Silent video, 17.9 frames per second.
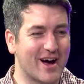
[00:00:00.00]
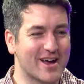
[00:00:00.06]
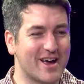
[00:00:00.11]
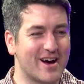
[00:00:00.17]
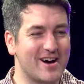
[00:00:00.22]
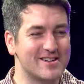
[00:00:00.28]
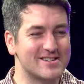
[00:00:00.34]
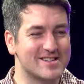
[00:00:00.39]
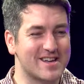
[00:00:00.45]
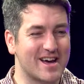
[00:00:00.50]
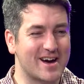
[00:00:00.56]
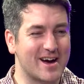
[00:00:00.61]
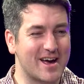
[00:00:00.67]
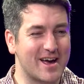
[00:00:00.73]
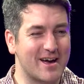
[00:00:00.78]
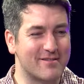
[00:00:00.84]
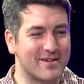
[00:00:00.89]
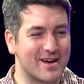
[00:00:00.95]
I can't say
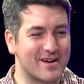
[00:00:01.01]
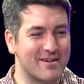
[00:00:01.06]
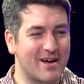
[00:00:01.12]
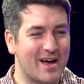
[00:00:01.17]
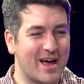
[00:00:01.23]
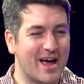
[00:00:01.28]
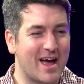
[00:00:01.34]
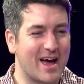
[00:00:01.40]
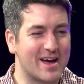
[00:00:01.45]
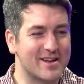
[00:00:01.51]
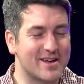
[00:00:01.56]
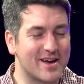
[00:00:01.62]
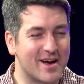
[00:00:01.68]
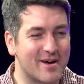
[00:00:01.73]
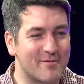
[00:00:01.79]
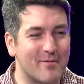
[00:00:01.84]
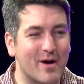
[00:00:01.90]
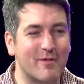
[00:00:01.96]
I ever had
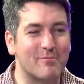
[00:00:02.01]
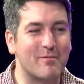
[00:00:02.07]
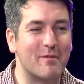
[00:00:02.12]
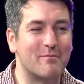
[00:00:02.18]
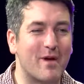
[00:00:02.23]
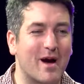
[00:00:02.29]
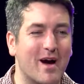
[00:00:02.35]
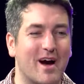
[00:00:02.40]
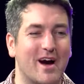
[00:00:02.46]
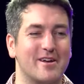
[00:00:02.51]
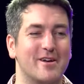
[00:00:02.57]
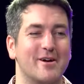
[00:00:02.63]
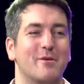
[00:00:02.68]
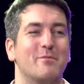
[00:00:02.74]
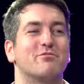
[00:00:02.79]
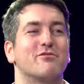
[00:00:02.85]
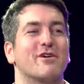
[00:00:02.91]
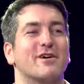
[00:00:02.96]
um, know, a
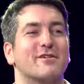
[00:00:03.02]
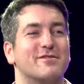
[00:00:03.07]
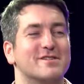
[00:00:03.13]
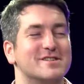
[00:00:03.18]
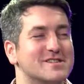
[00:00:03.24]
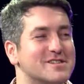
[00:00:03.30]
breakfast